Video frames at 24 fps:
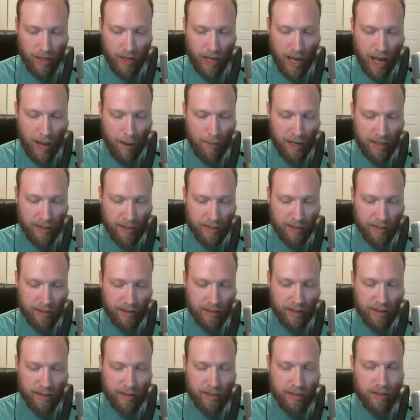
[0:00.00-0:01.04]
Emmett
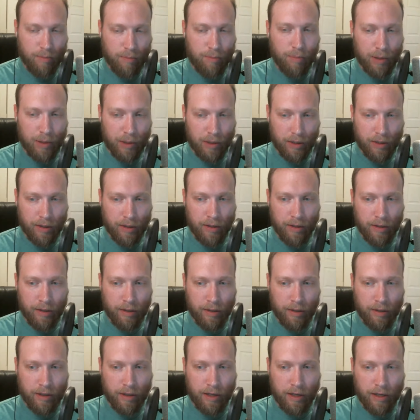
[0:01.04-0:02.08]
is the bird
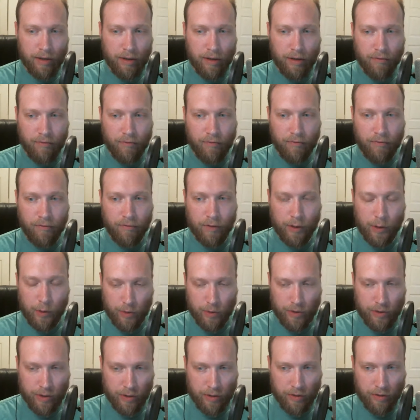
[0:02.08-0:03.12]
and the
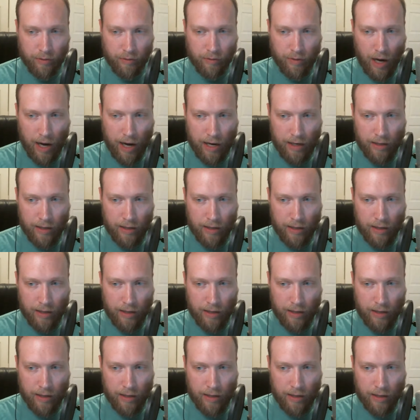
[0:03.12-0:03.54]
flute, right?